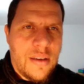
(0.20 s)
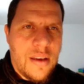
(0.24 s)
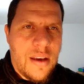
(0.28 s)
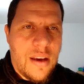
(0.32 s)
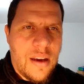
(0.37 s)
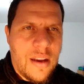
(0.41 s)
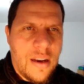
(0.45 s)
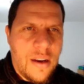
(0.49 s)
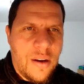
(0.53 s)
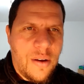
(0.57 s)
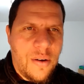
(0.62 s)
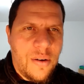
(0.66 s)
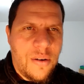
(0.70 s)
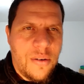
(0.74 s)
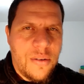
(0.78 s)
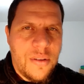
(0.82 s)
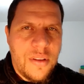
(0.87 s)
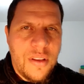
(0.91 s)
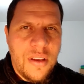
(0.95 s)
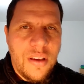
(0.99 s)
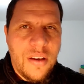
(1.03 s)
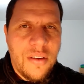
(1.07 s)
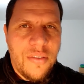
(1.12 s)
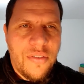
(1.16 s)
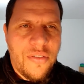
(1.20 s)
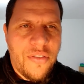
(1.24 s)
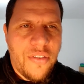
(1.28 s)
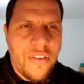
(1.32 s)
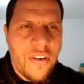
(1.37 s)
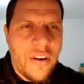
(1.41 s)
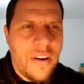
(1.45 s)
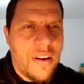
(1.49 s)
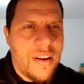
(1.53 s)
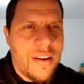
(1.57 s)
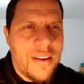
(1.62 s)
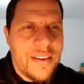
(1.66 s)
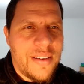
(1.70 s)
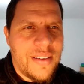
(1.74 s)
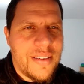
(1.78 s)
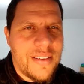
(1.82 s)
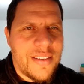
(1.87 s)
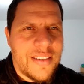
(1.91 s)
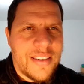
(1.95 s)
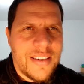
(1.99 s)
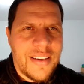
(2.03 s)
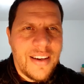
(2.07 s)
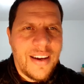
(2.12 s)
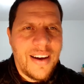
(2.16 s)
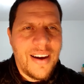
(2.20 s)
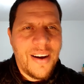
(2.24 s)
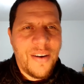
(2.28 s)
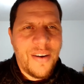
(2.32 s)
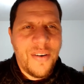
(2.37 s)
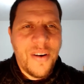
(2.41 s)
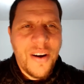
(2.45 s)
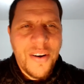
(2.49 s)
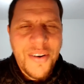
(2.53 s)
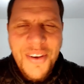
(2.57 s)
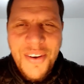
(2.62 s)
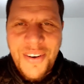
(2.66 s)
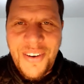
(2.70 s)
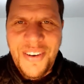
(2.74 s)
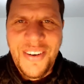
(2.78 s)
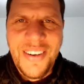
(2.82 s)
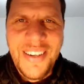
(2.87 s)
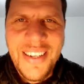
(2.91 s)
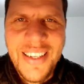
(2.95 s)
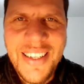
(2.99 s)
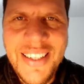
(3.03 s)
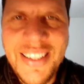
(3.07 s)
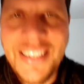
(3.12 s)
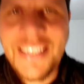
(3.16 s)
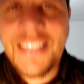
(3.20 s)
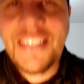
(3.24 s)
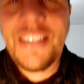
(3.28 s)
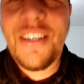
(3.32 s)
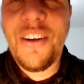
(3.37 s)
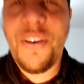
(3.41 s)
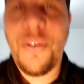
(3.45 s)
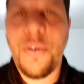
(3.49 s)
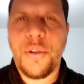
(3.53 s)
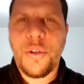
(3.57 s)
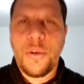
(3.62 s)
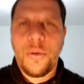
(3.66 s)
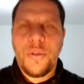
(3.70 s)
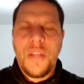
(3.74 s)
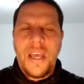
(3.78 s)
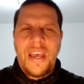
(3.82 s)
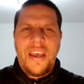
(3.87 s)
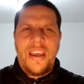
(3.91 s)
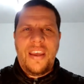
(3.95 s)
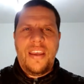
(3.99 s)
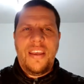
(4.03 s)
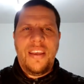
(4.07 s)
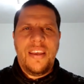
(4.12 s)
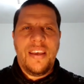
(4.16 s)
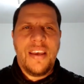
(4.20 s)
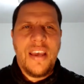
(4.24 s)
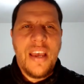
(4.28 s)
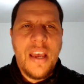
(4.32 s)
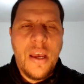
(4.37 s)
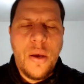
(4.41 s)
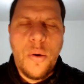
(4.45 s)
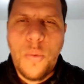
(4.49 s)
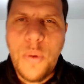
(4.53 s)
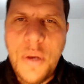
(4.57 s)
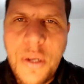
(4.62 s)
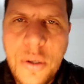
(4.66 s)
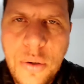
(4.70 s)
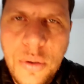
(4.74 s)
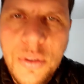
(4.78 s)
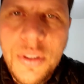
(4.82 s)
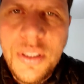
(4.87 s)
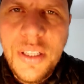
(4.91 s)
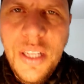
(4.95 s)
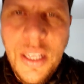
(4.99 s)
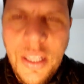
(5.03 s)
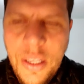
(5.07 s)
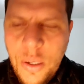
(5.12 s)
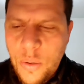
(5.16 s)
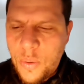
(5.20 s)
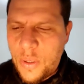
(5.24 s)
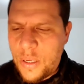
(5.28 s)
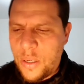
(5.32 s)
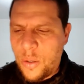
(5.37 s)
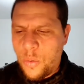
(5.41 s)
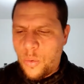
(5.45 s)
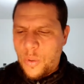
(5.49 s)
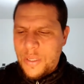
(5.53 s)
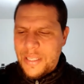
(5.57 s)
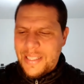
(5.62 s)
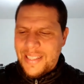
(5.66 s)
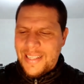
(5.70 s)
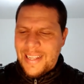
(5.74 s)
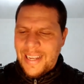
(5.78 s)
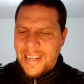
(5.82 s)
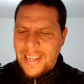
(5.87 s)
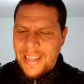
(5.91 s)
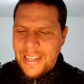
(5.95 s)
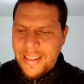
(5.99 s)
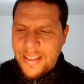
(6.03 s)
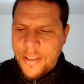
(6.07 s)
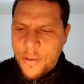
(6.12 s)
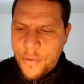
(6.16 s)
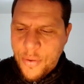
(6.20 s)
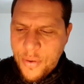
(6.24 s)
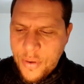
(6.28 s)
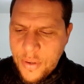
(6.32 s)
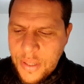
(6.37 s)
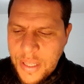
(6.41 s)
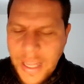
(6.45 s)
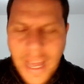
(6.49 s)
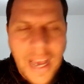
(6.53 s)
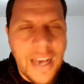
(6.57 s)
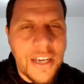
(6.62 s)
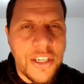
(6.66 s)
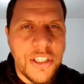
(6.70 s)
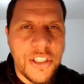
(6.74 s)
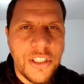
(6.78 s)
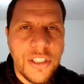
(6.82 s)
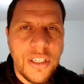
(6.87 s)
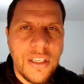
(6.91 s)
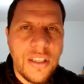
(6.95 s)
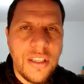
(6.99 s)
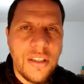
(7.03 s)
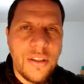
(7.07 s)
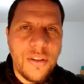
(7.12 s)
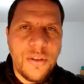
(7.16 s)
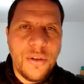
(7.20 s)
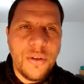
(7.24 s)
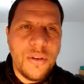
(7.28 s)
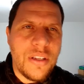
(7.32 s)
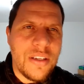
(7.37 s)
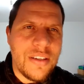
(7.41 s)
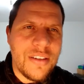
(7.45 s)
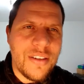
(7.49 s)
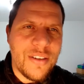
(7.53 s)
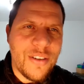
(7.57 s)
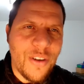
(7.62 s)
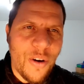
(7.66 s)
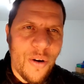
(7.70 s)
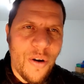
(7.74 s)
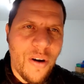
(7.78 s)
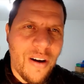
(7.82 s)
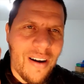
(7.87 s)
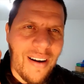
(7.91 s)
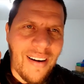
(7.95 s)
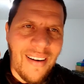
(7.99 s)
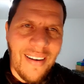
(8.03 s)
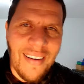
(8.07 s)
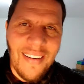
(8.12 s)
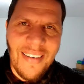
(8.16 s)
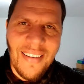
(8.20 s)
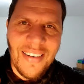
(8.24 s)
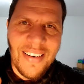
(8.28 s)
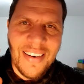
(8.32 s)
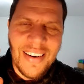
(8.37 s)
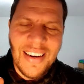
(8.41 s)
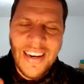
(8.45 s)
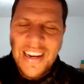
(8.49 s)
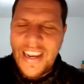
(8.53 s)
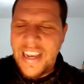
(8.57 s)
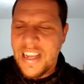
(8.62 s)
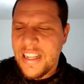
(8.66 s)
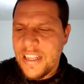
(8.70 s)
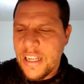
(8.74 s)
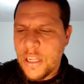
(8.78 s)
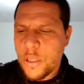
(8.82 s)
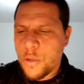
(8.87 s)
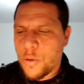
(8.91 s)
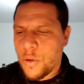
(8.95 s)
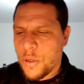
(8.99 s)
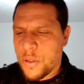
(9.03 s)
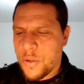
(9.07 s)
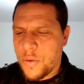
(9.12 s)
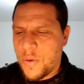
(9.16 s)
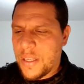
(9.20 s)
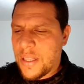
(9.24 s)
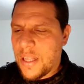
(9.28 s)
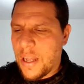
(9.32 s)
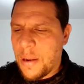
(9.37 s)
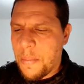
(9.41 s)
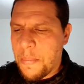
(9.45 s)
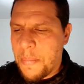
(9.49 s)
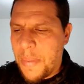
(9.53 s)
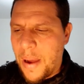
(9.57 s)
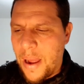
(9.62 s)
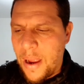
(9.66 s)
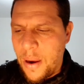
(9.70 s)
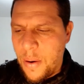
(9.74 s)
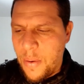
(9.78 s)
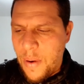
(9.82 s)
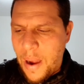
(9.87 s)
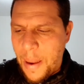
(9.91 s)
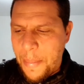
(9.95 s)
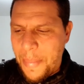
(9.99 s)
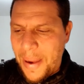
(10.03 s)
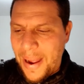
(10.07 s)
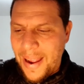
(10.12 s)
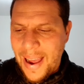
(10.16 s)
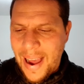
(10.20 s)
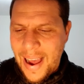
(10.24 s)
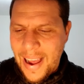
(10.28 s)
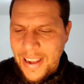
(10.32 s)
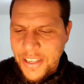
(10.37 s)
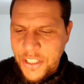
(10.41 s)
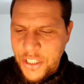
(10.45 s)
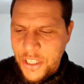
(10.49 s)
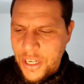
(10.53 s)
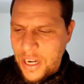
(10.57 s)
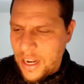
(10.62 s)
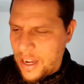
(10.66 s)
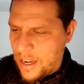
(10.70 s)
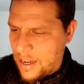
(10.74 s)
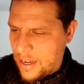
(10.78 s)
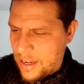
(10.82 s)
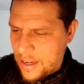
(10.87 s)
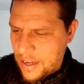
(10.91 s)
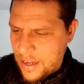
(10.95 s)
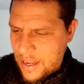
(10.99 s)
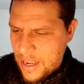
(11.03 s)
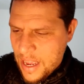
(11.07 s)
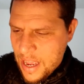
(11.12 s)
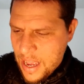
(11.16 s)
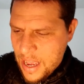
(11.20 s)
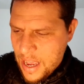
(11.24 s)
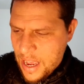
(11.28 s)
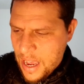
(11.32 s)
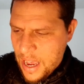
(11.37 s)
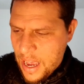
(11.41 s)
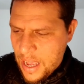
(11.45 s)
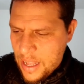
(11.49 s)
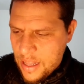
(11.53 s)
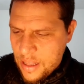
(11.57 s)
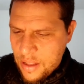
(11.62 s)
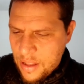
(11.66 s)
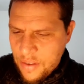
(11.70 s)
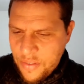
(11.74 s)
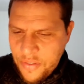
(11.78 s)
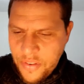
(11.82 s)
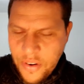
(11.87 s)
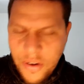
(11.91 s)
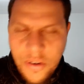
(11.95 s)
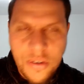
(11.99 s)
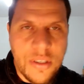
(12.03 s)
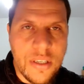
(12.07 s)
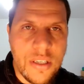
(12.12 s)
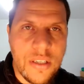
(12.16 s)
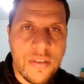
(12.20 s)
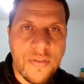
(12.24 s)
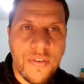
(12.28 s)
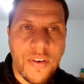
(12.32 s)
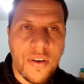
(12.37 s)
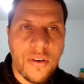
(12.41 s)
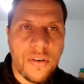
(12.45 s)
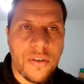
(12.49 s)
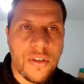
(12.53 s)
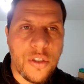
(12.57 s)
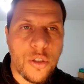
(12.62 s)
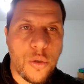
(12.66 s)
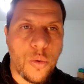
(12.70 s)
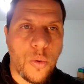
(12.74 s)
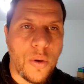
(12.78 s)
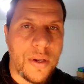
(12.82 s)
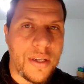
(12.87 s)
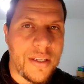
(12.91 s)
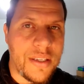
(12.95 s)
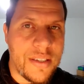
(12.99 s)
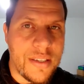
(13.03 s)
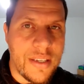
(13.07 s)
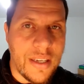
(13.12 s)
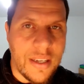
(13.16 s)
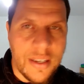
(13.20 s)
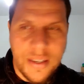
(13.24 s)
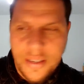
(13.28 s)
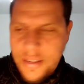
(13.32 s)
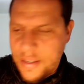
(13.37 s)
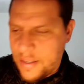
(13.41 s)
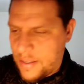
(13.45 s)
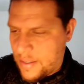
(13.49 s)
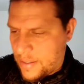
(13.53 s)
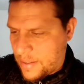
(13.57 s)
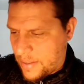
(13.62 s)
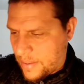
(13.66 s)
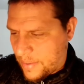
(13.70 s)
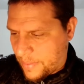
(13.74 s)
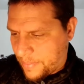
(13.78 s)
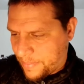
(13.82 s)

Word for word: Hello, dear friends. How are you? So today we're continuing with the introduction to the Zohar that was written by Rabbi Ashlag, and the verse is verse 26.